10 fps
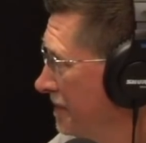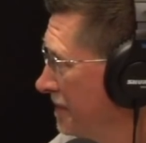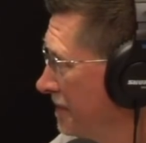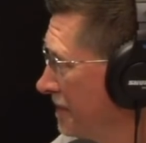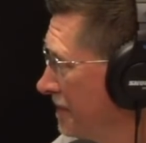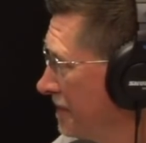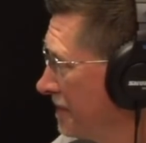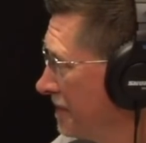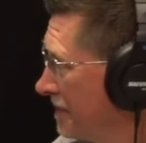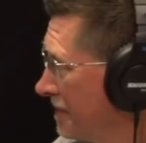
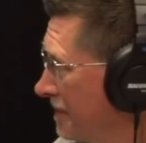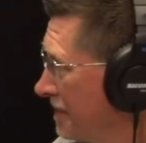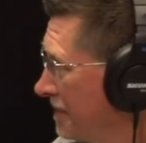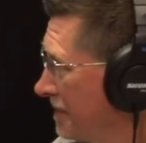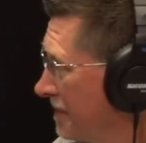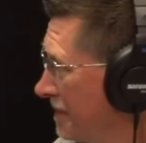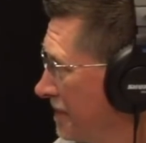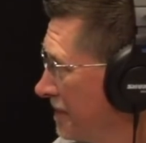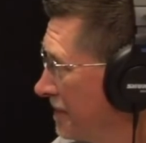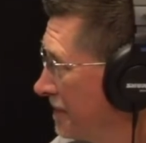
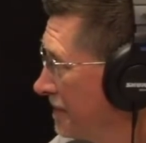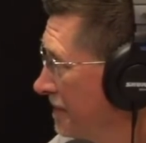No words are spoken by the person on screen.